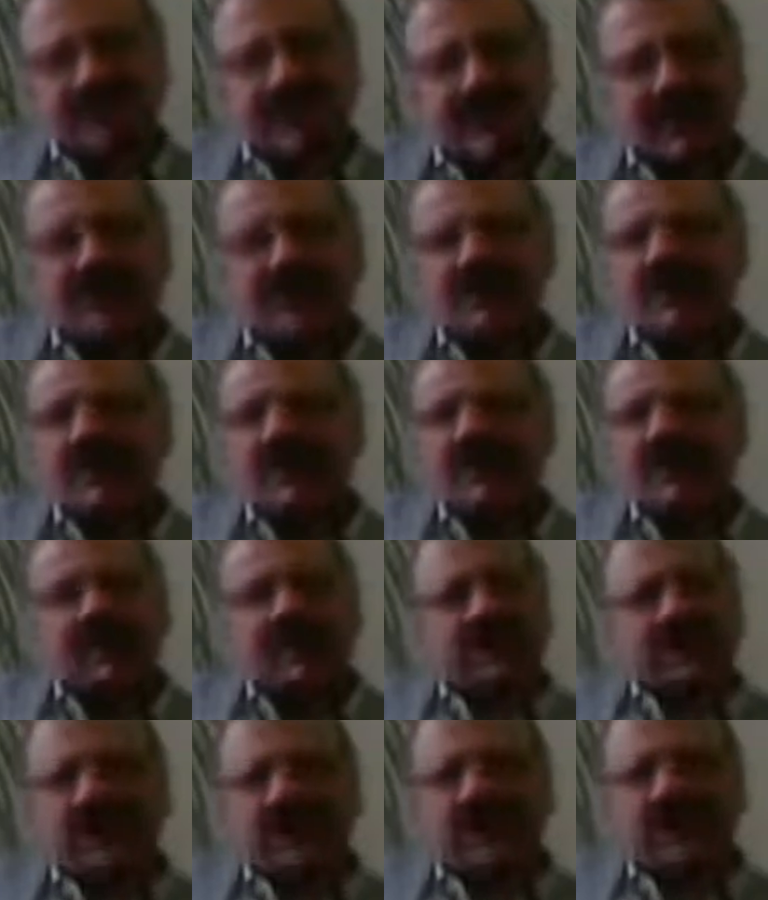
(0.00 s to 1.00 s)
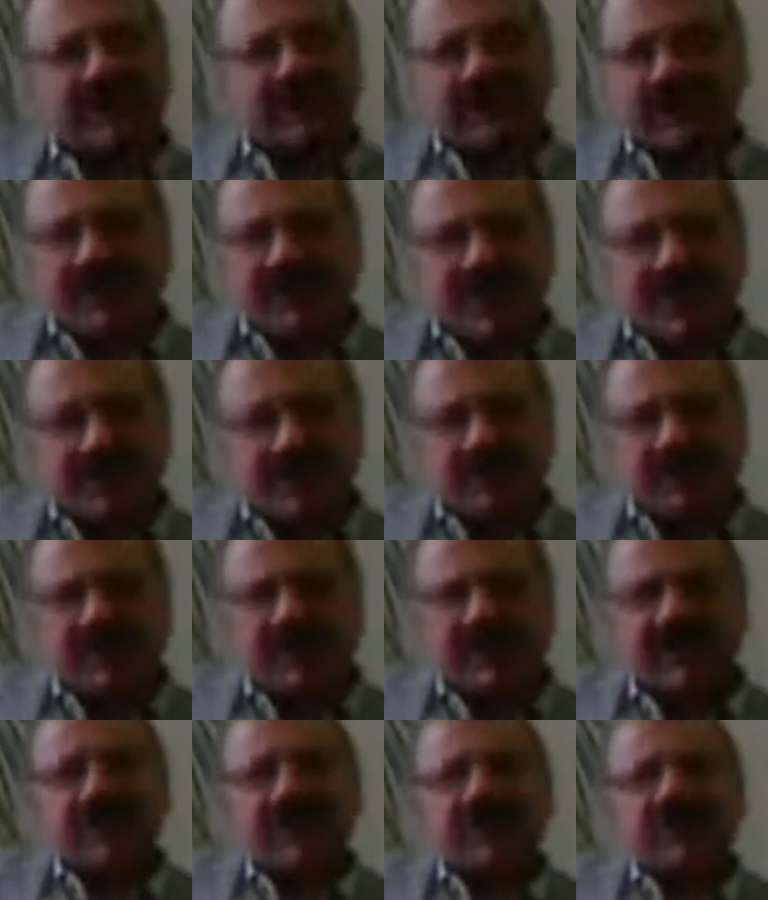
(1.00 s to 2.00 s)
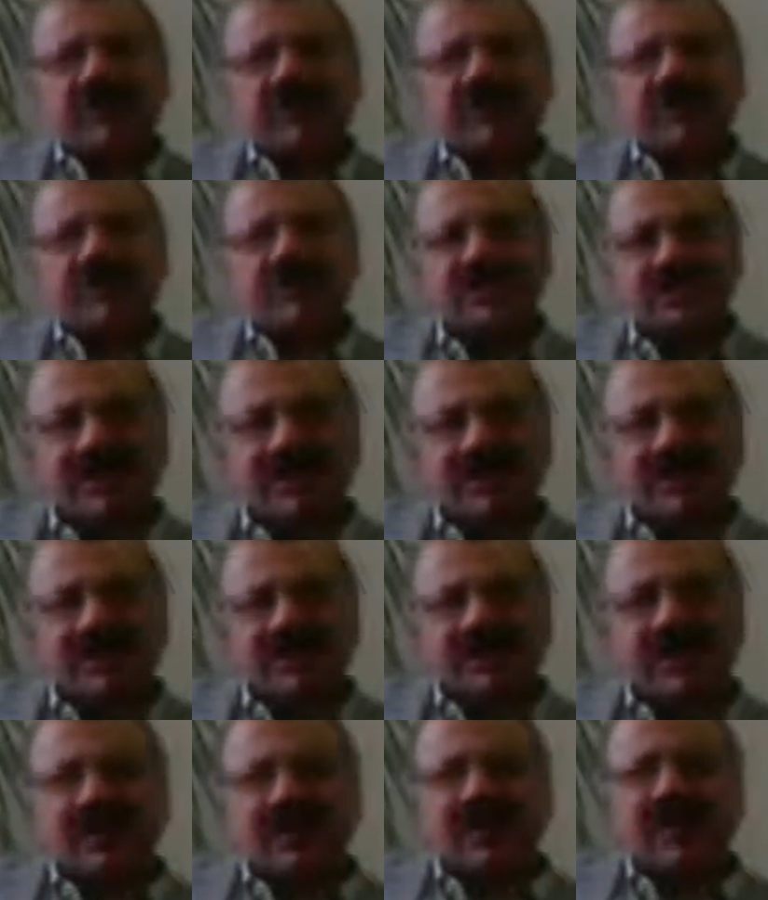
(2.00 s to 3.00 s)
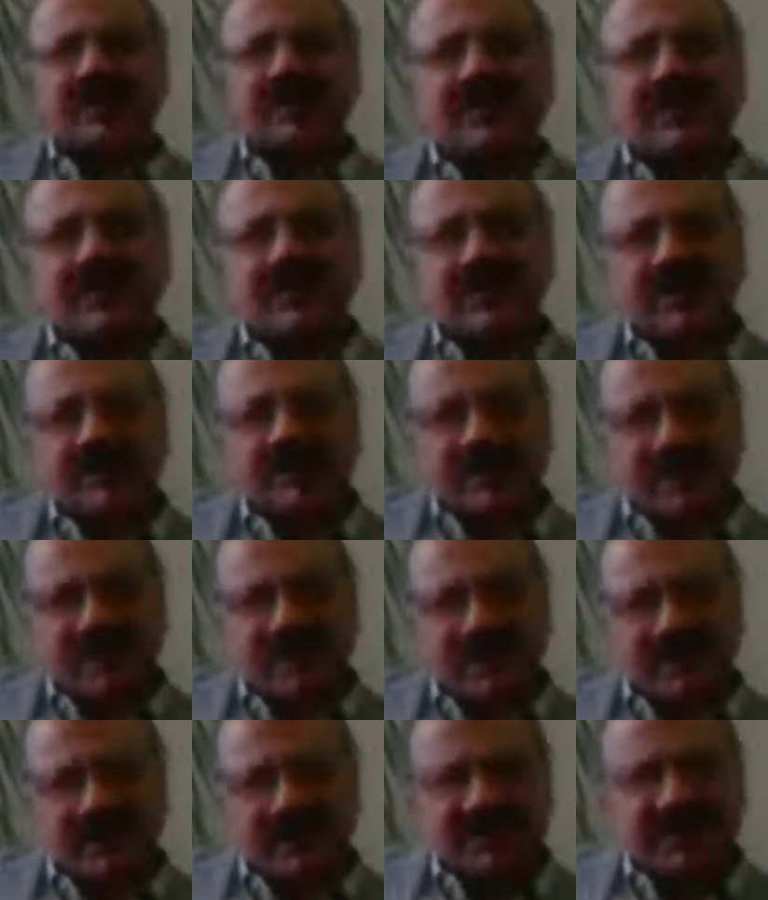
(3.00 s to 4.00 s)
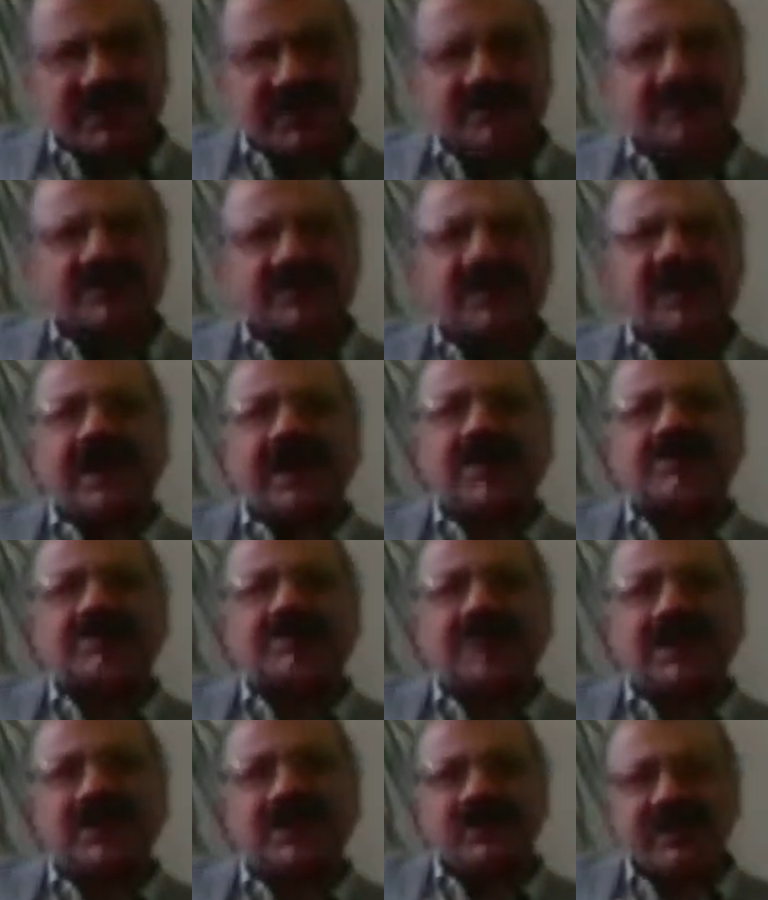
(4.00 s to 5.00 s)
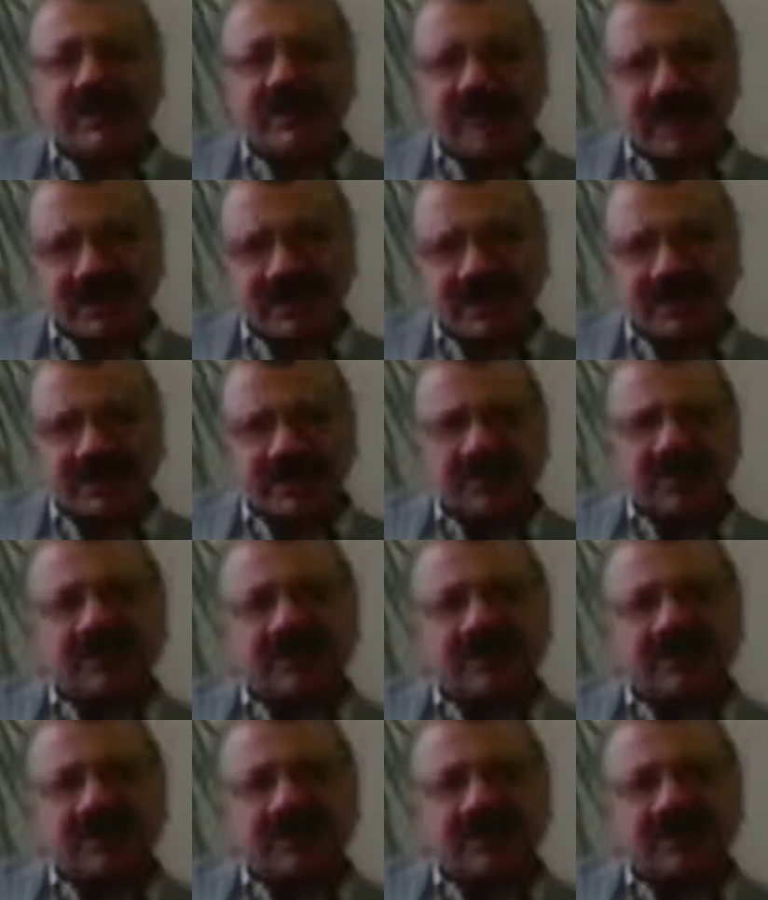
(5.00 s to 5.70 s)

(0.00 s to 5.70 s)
Given the background of entrepreneurship, given the public sector labs that we had,